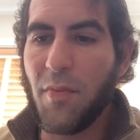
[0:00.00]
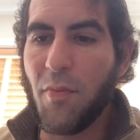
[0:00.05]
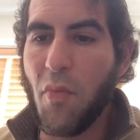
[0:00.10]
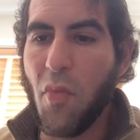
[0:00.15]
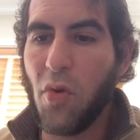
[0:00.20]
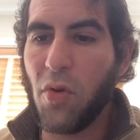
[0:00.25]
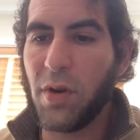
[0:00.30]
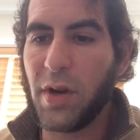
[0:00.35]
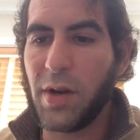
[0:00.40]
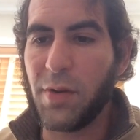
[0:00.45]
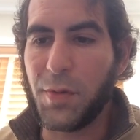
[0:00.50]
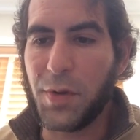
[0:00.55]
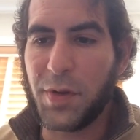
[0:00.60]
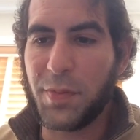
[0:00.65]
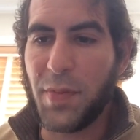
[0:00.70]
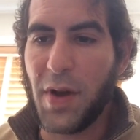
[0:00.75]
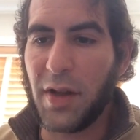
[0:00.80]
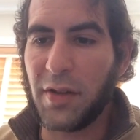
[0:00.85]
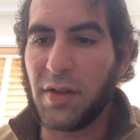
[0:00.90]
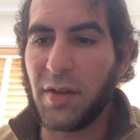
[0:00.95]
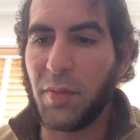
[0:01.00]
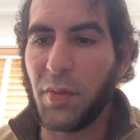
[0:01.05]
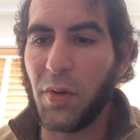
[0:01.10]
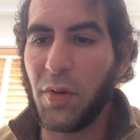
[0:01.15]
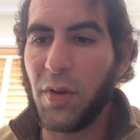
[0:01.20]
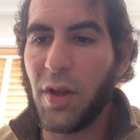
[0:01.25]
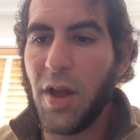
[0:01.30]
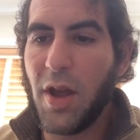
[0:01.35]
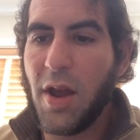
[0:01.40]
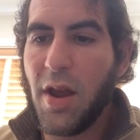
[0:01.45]
more
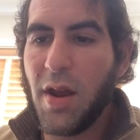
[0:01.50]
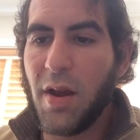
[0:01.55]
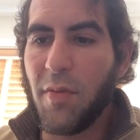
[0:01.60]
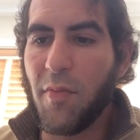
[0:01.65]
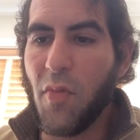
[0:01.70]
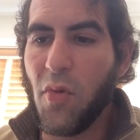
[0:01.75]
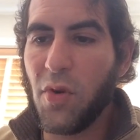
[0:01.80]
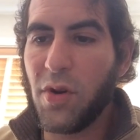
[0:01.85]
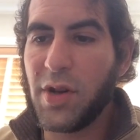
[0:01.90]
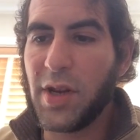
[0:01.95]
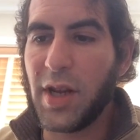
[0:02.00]
irresponsible, more